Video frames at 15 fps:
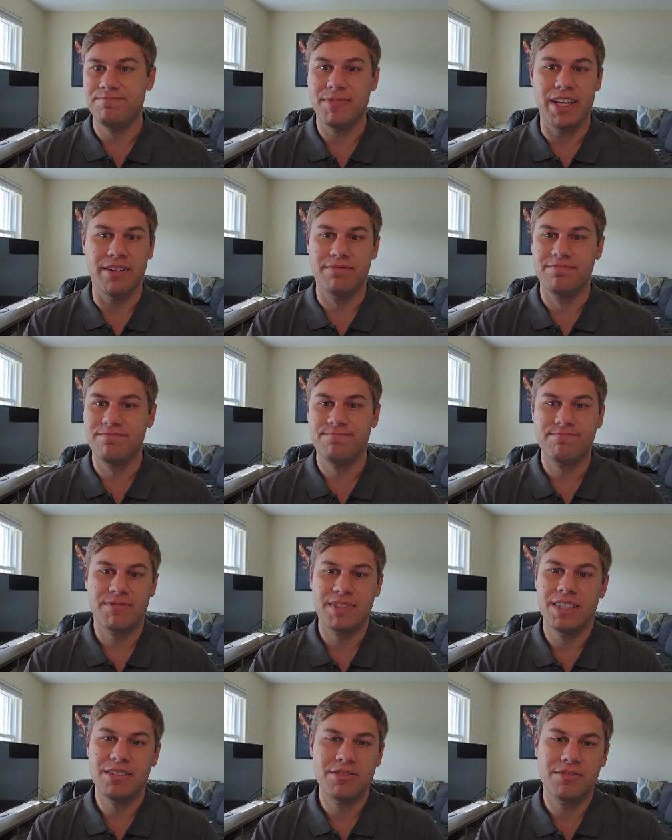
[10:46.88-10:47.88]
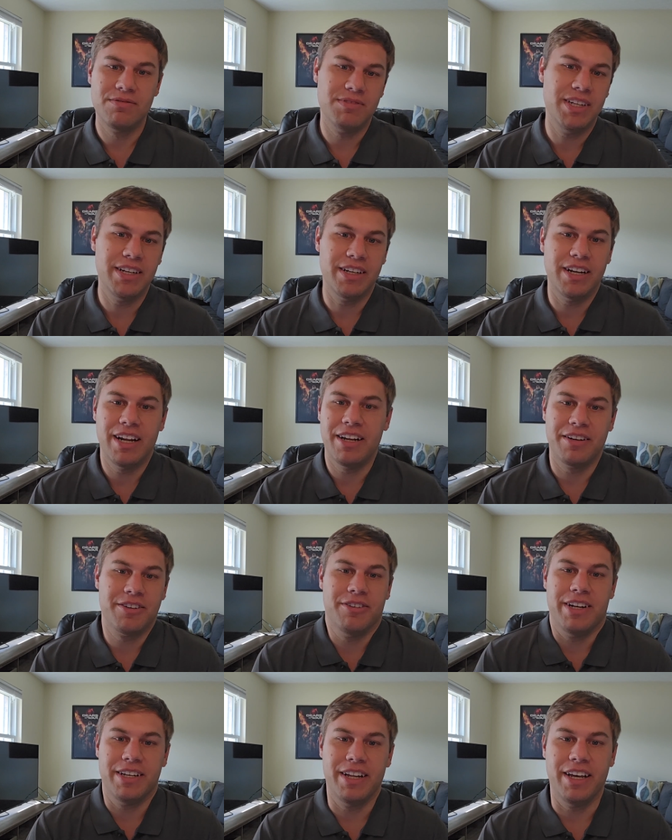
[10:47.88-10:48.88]
yeah, not a
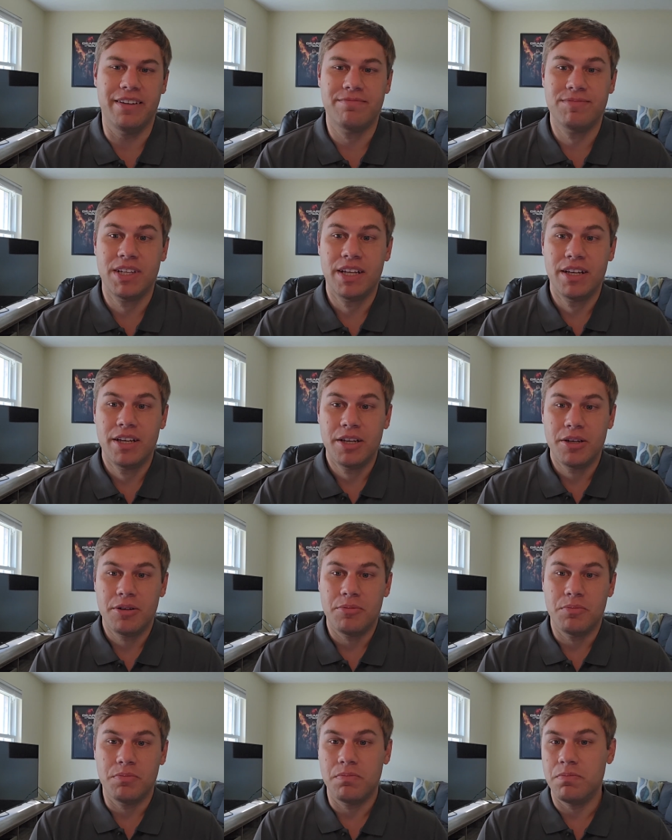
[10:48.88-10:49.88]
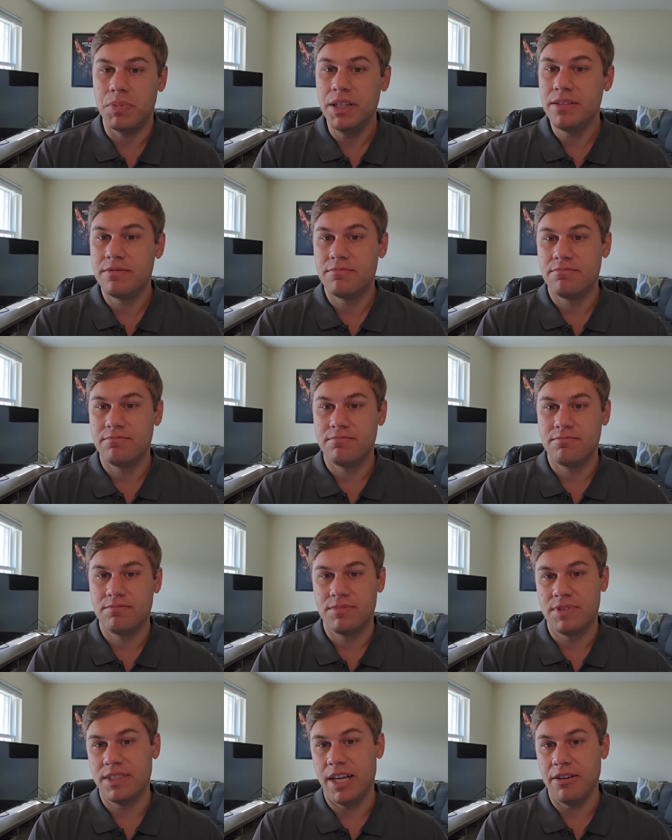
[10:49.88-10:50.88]
great day. But
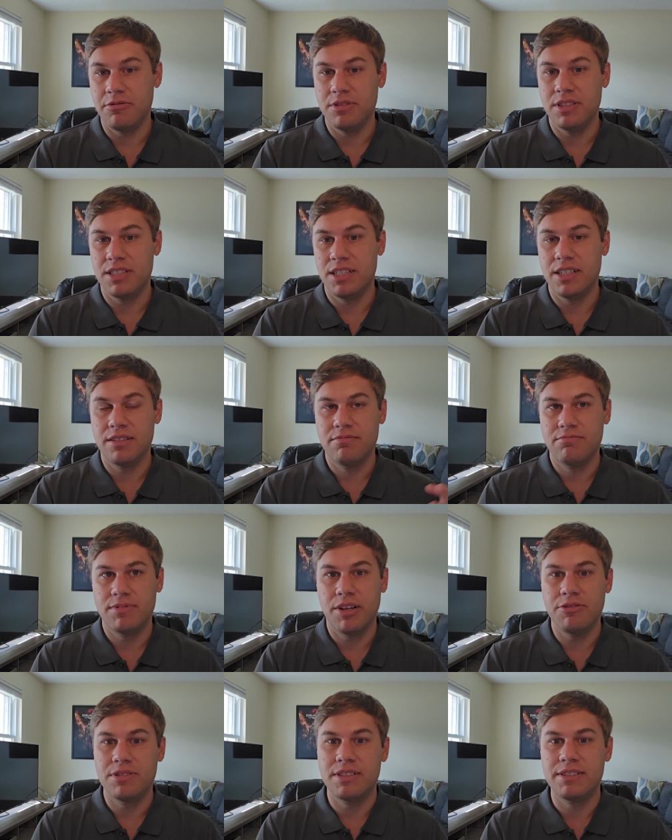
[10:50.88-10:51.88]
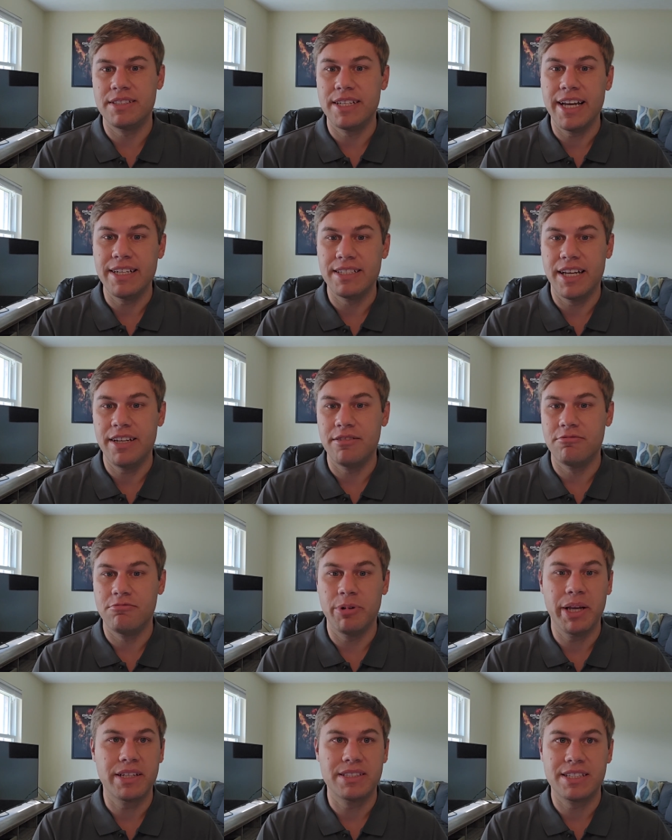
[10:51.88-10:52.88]
that was day 10.
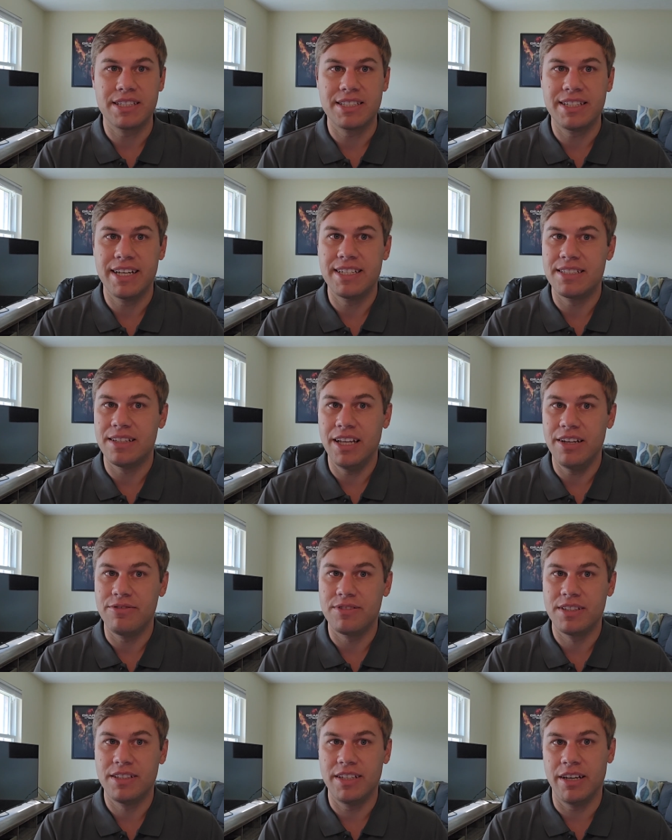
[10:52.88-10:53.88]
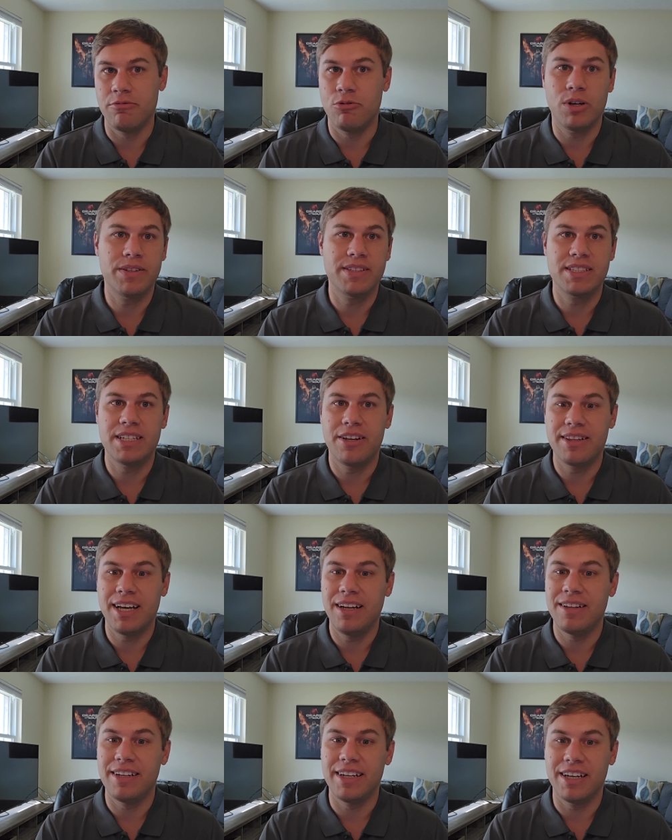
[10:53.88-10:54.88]
We got 6 days left, and we're on the South
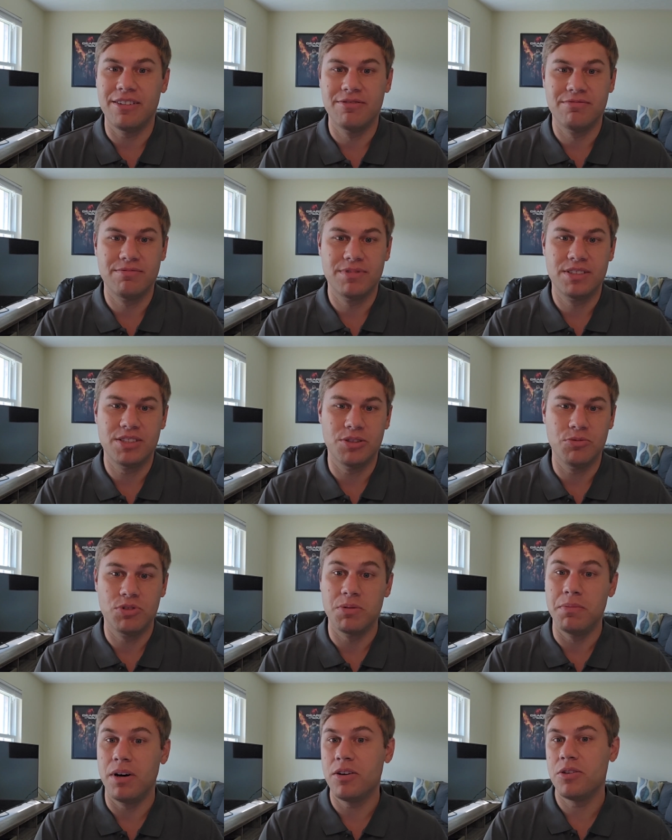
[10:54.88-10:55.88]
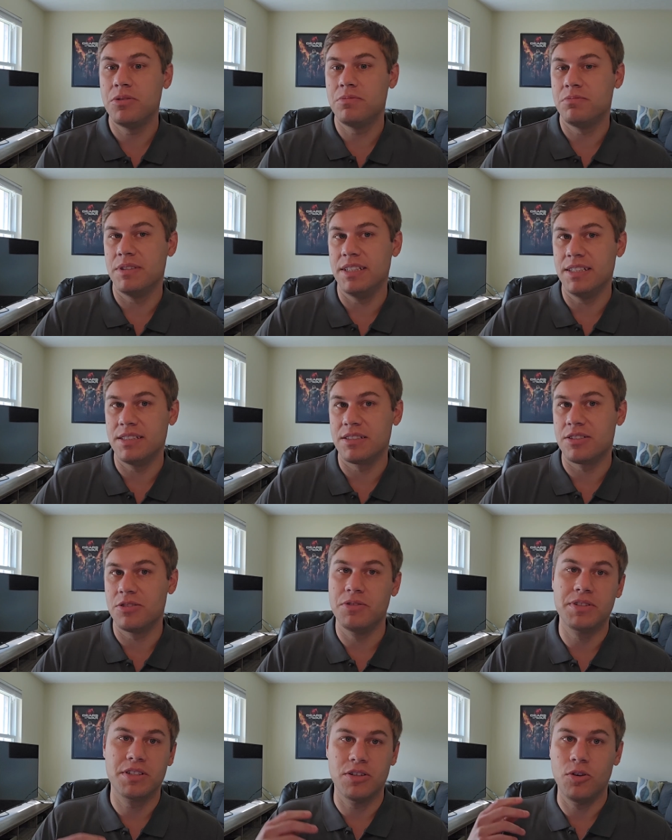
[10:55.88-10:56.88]
Island now. So tomorrow is
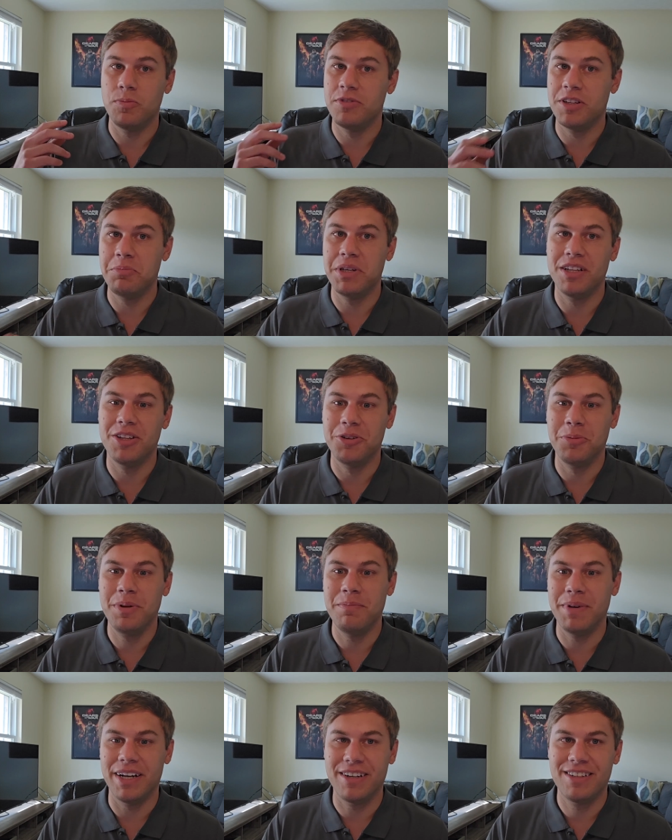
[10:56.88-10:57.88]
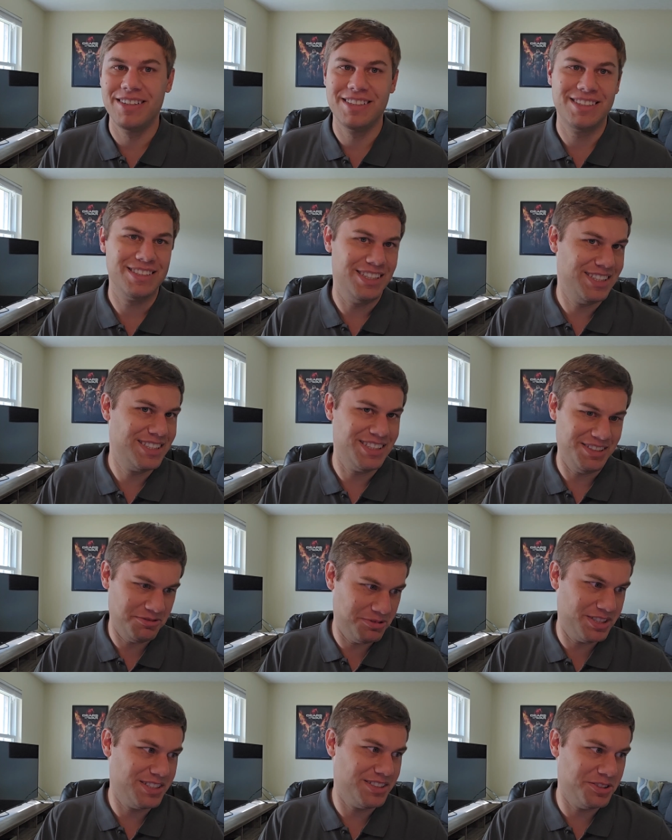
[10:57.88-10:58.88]
going to hopefully be a little bit better. Yes,
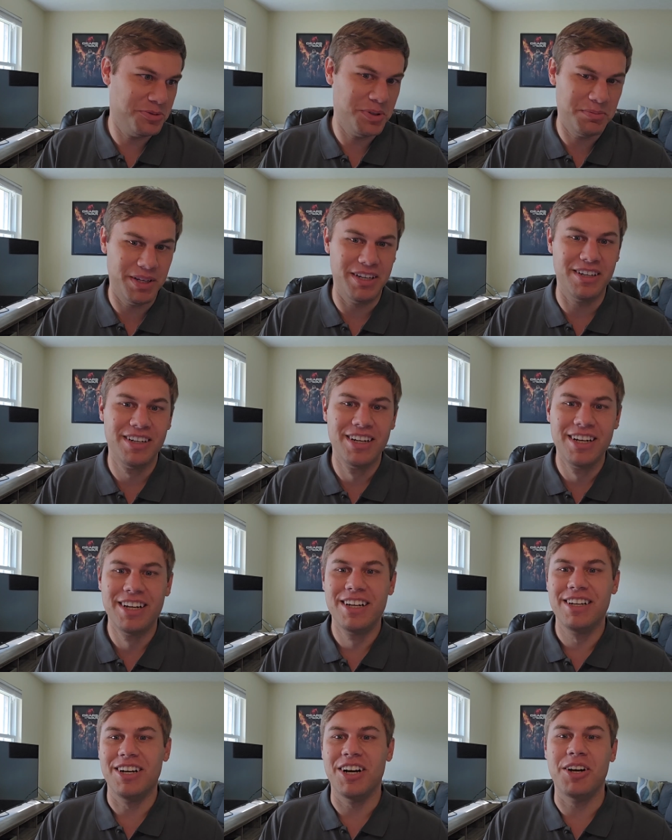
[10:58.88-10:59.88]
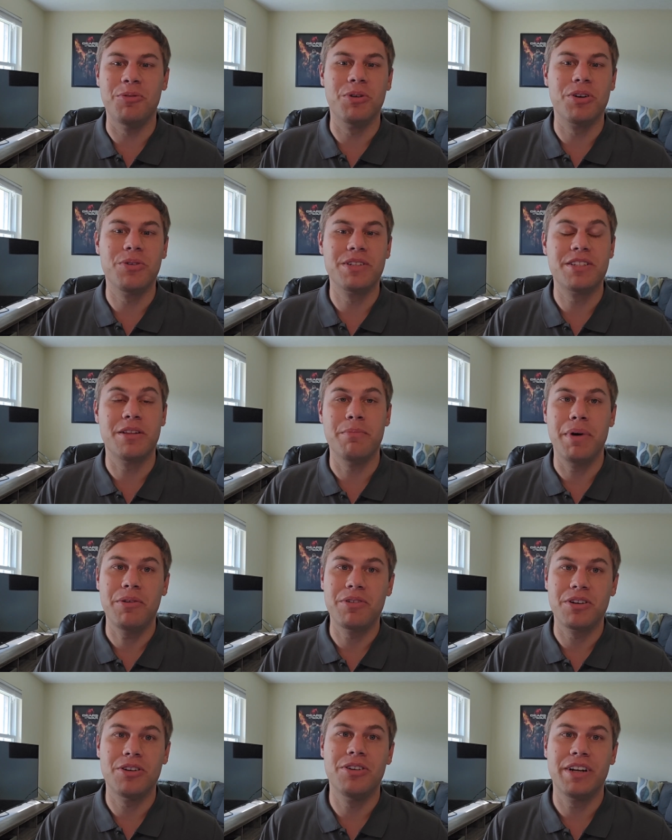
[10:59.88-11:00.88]
it was a little bit better. We're going to the
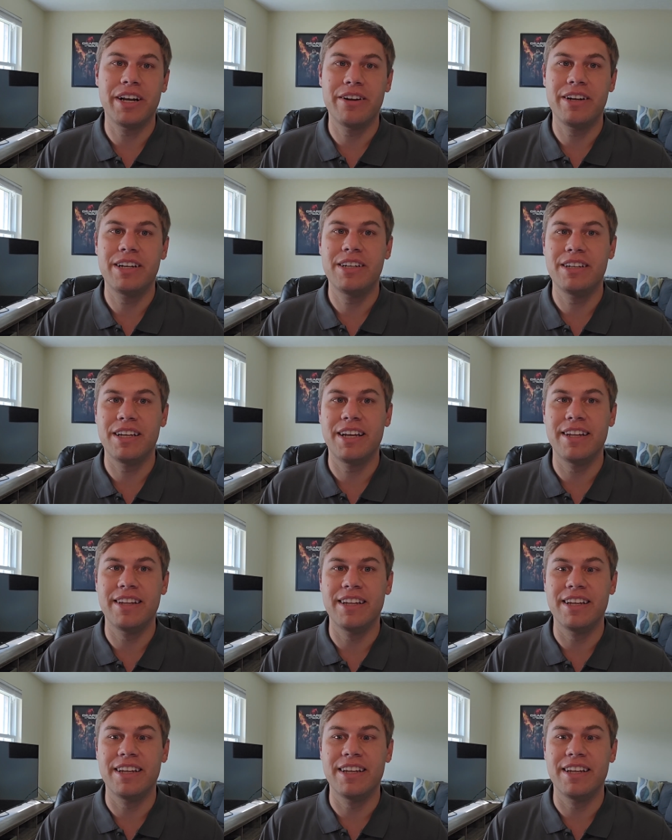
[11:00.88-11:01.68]
Mount Cook area and